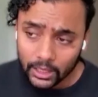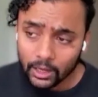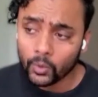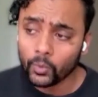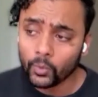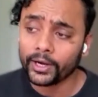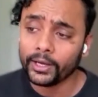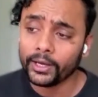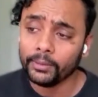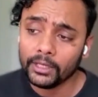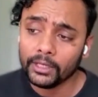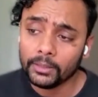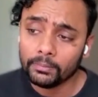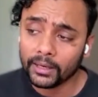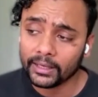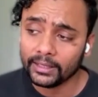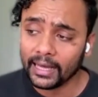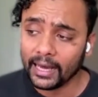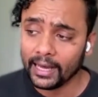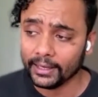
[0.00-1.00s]
What I mean
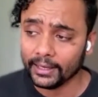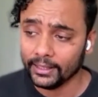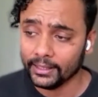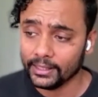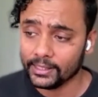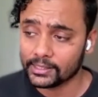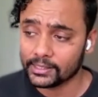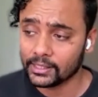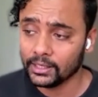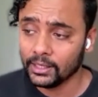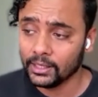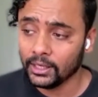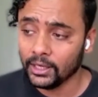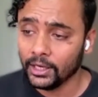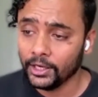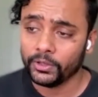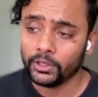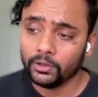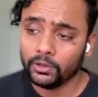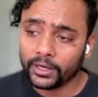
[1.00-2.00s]
by that is
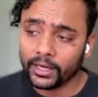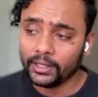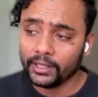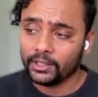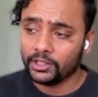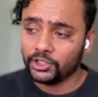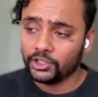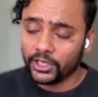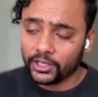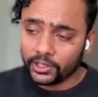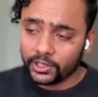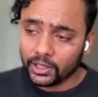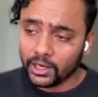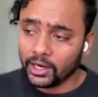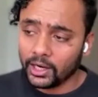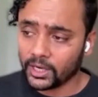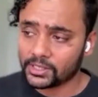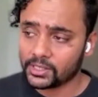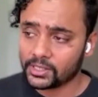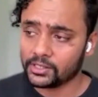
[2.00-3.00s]
when you look at the general
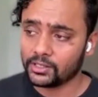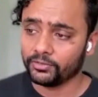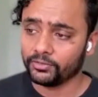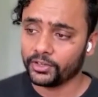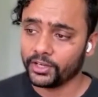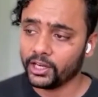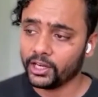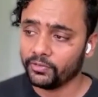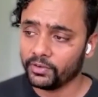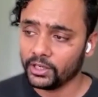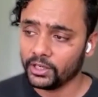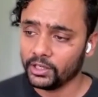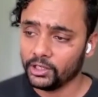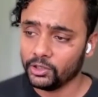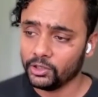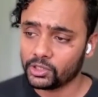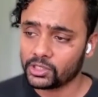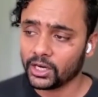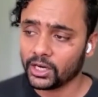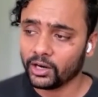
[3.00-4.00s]
process of creativity,
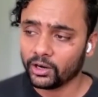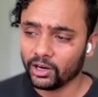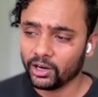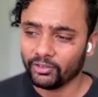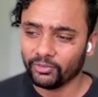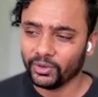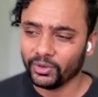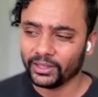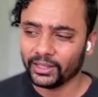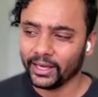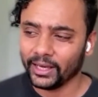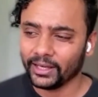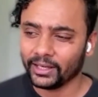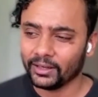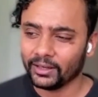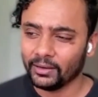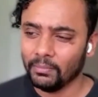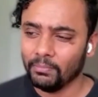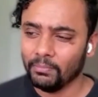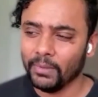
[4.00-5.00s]
you start off with like
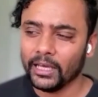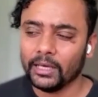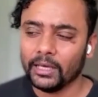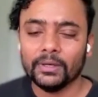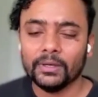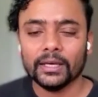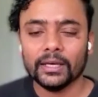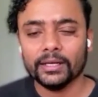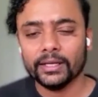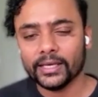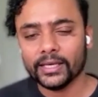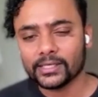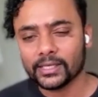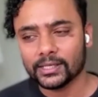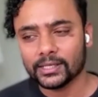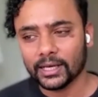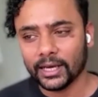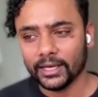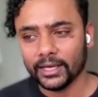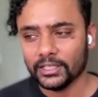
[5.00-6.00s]
maybe a
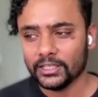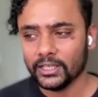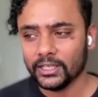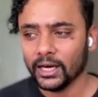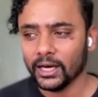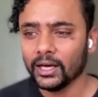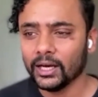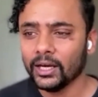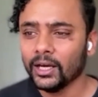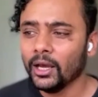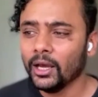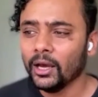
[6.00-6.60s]
nascent idea.